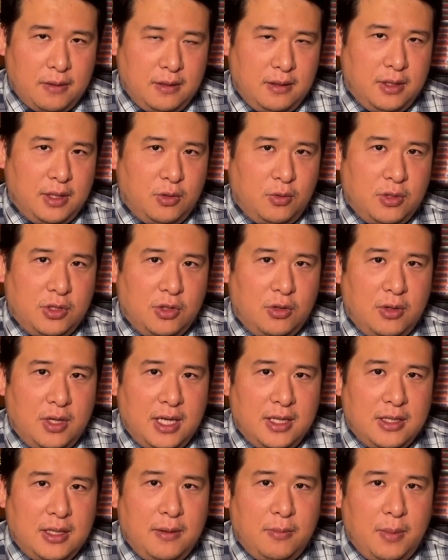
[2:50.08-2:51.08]
It was
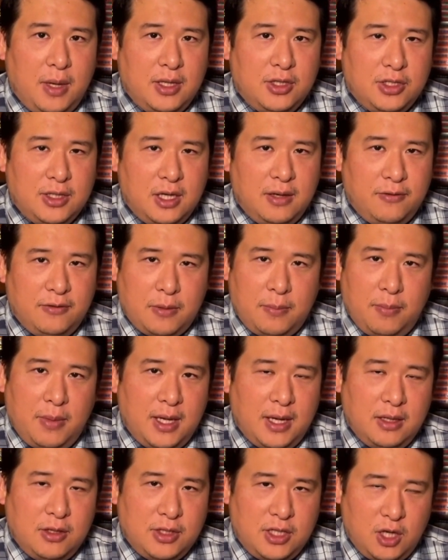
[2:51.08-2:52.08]
created by Chef
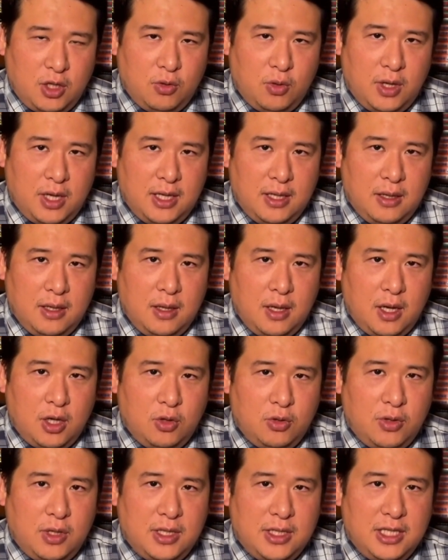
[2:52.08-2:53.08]
Peng Changhui, a
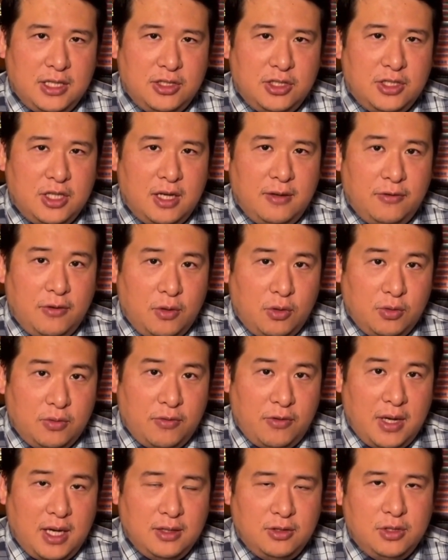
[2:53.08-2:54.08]
Hunanese chef who
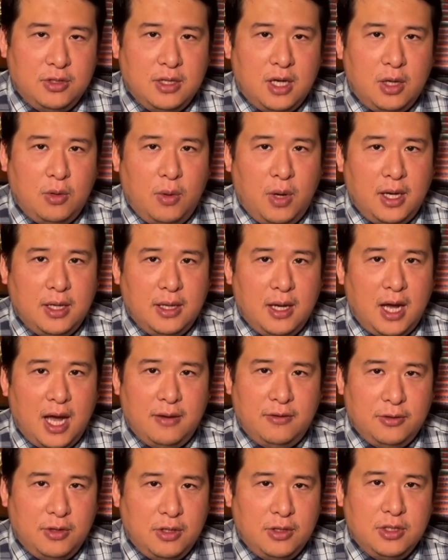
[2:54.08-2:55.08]
fled to Taiwan
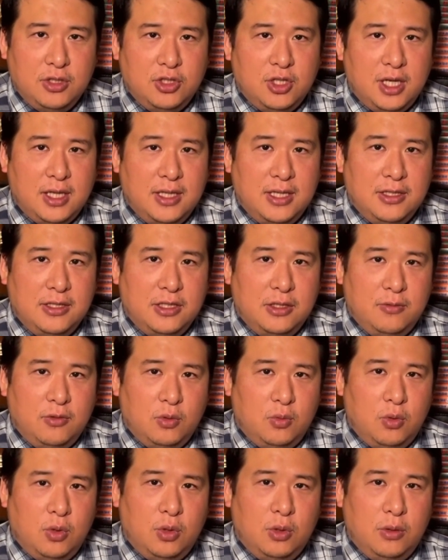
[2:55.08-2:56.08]
after the Chinese
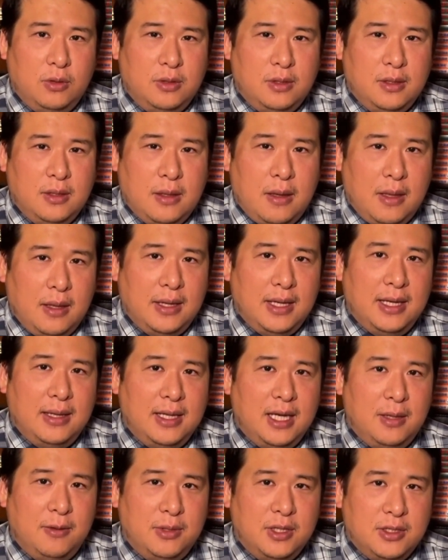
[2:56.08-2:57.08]
Civil War. He
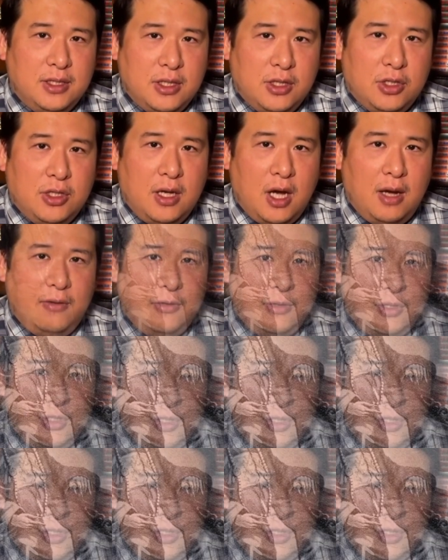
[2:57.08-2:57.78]
named the dish after